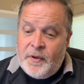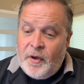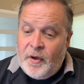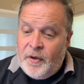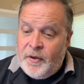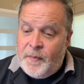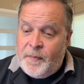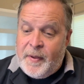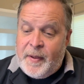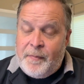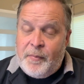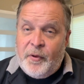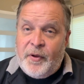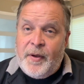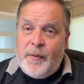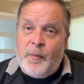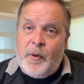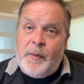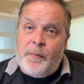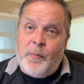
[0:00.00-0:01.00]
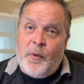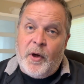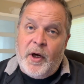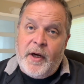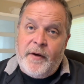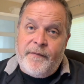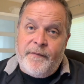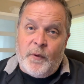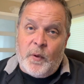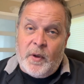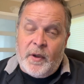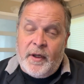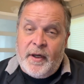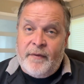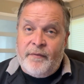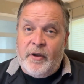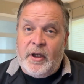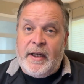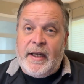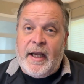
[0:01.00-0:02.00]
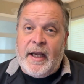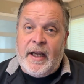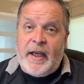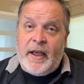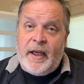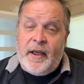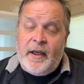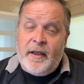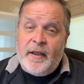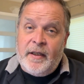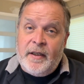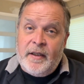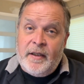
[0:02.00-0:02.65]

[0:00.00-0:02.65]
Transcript: all the people that we pray for every day